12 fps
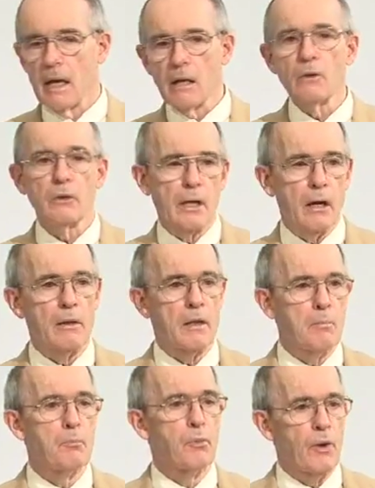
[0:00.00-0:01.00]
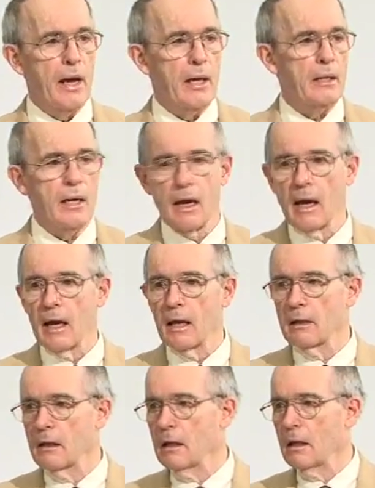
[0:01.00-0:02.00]
Not only are the bread
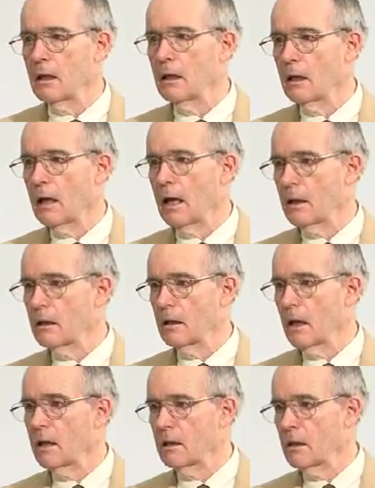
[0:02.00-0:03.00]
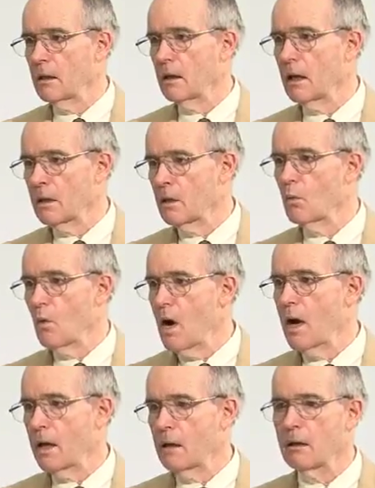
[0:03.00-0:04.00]
and the, and, and the, and the
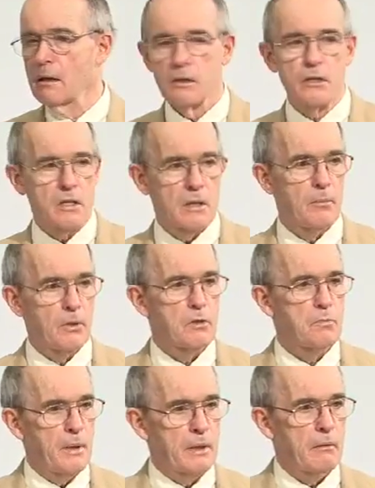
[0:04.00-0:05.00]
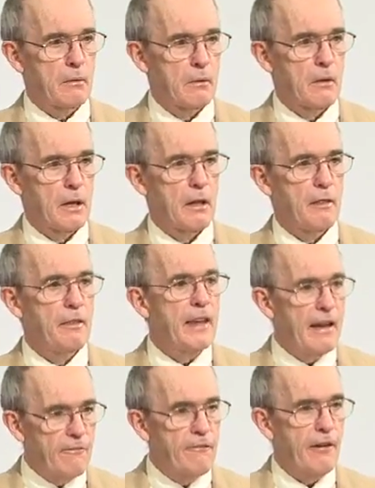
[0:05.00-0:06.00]
wine symbols, but
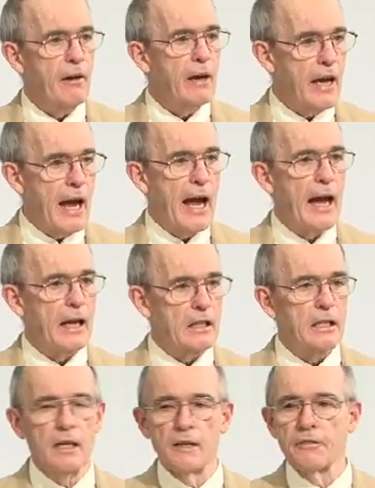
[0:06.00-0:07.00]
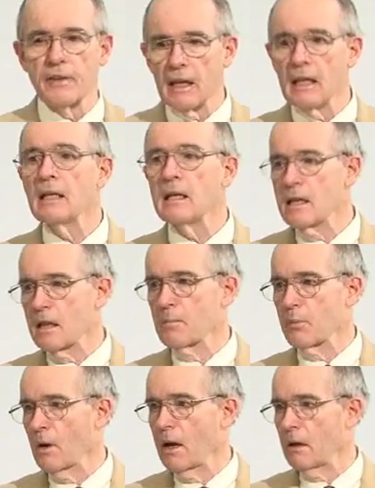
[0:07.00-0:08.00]
the very act of eating
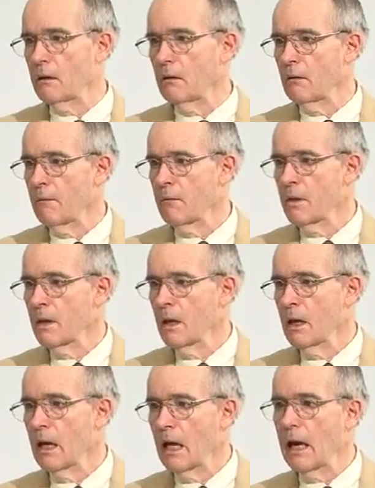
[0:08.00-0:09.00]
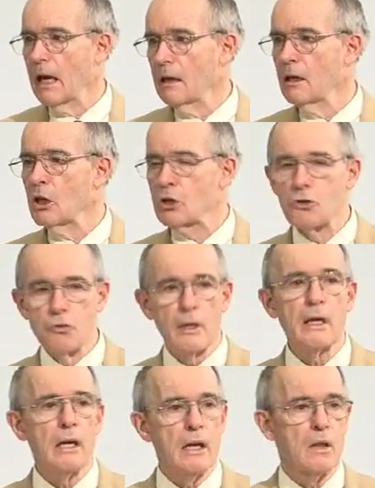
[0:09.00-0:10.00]
the bread and
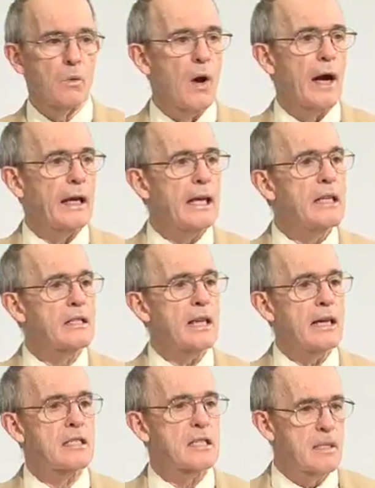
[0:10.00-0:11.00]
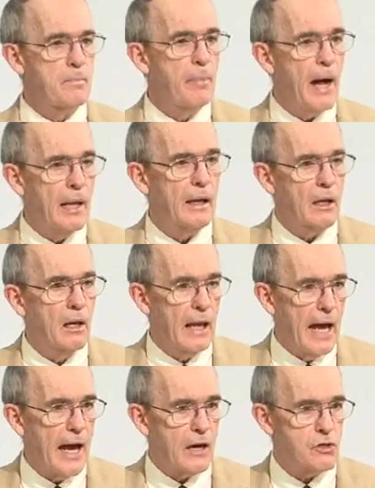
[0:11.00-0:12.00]
drinking the wine is a
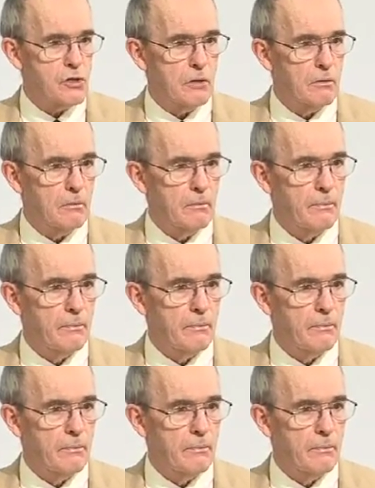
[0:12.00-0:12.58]
symbolical action.